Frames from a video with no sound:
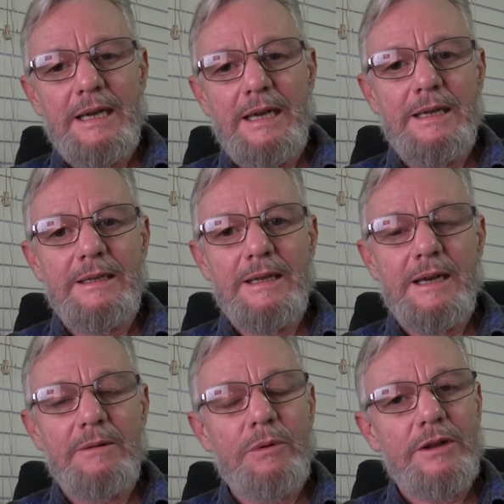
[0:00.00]
And
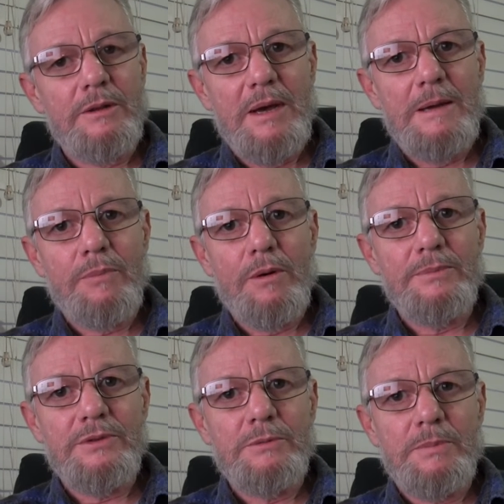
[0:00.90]
one of the main
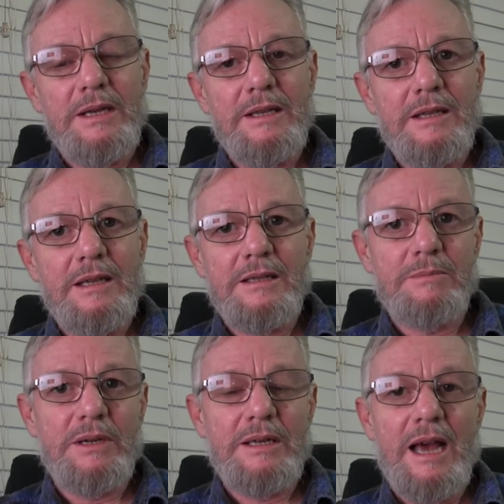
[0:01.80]
problems has been that
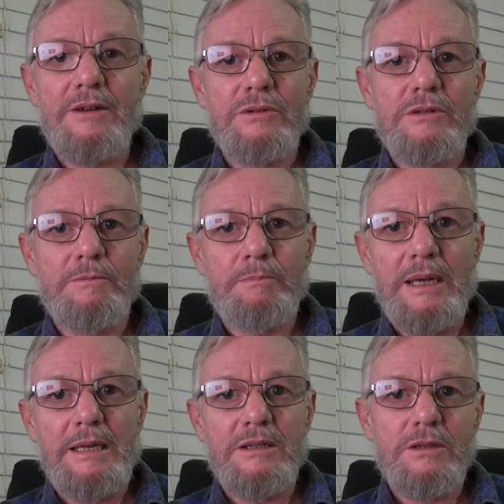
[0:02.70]
there's been hundreds of
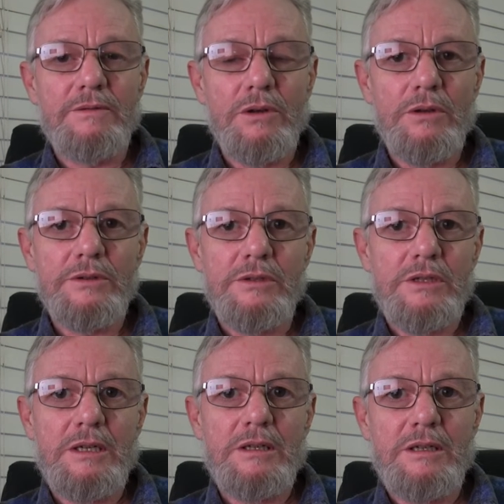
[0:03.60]
billions of dollars
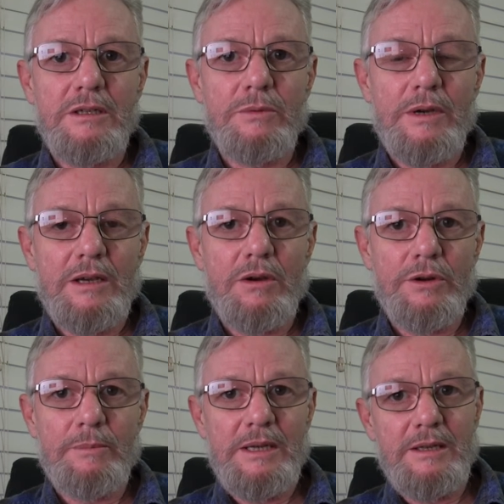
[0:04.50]
injected into our
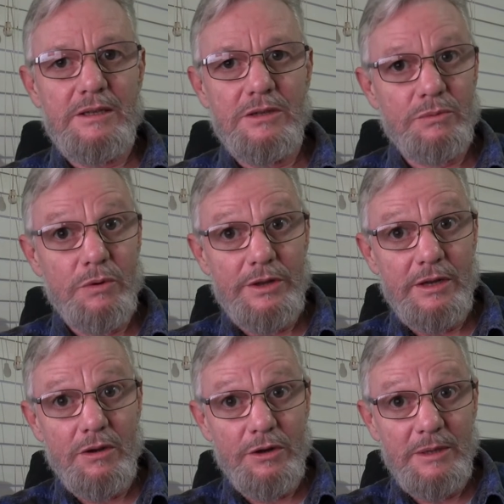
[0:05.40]
economy, and this is why
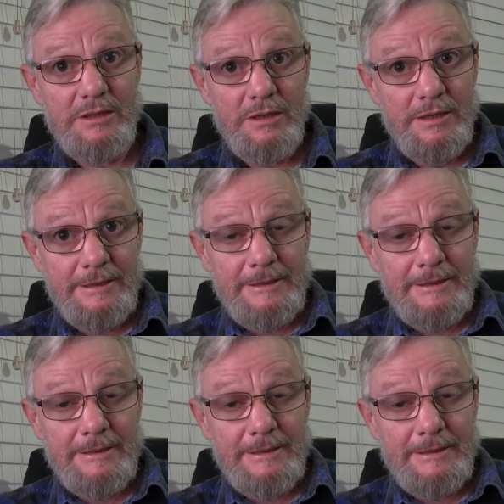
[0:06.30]
the economy's